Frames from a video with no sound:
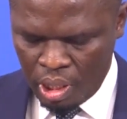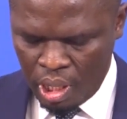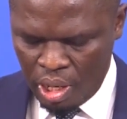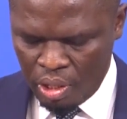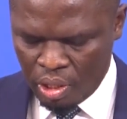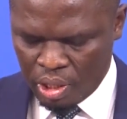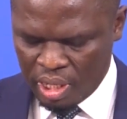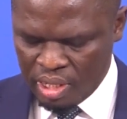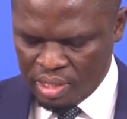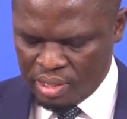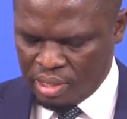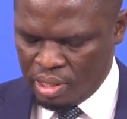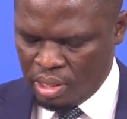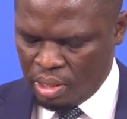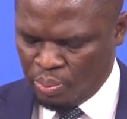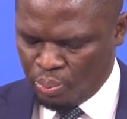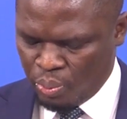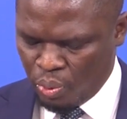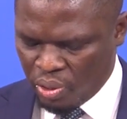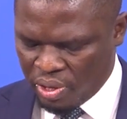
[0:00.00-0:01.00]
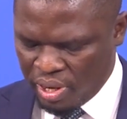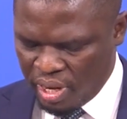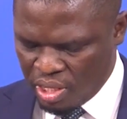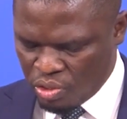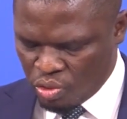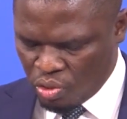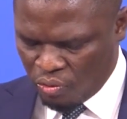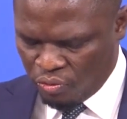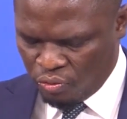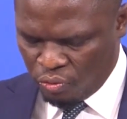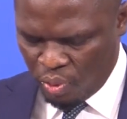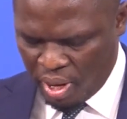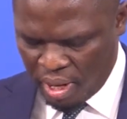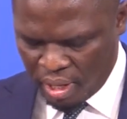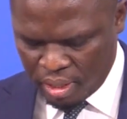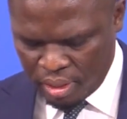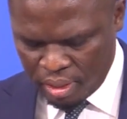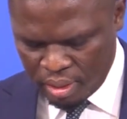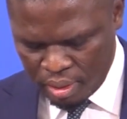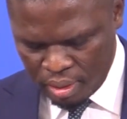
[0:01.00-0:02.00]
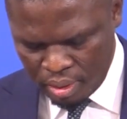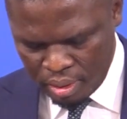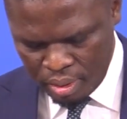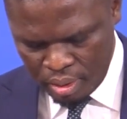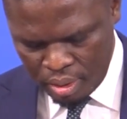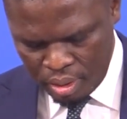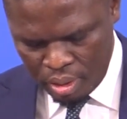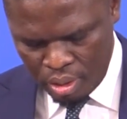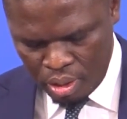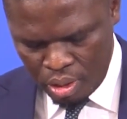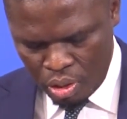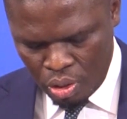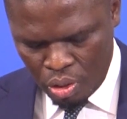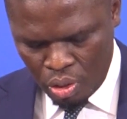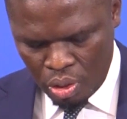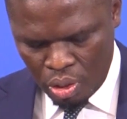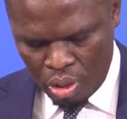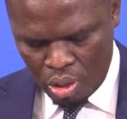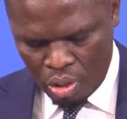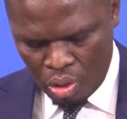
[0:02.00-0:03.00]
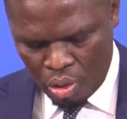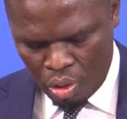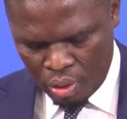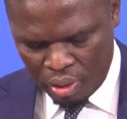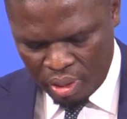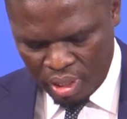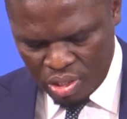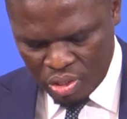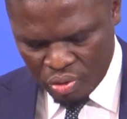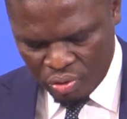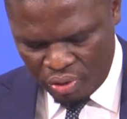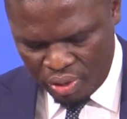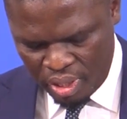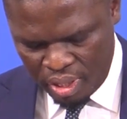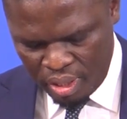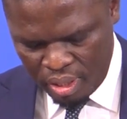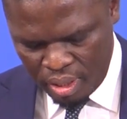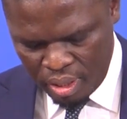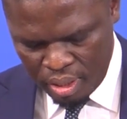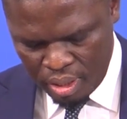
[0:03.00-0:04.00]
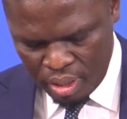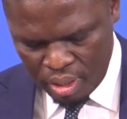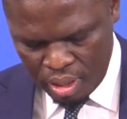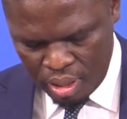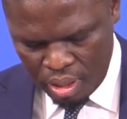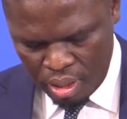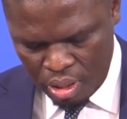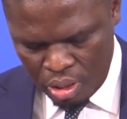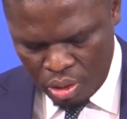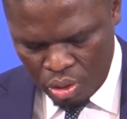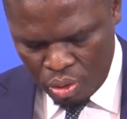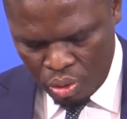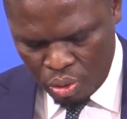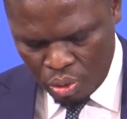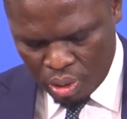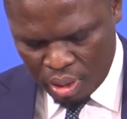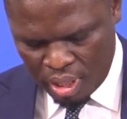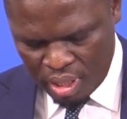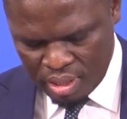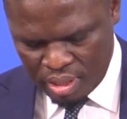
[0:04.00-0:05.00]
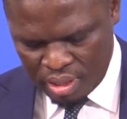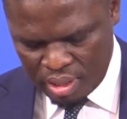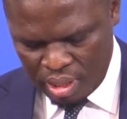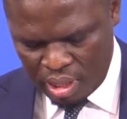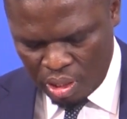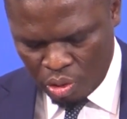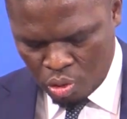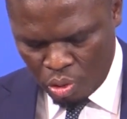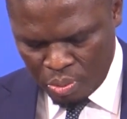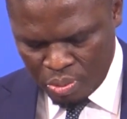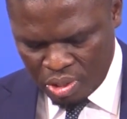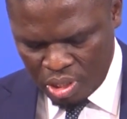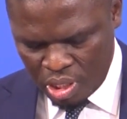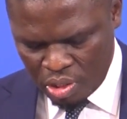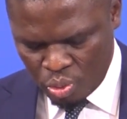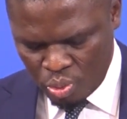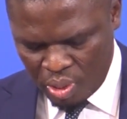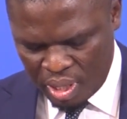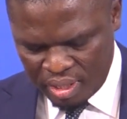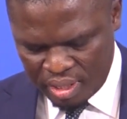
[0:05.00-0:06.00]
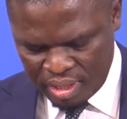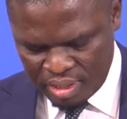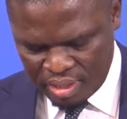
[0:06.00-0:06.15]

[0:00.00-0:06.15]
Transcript: And you can see progress of work on the screen. You can see the conceptual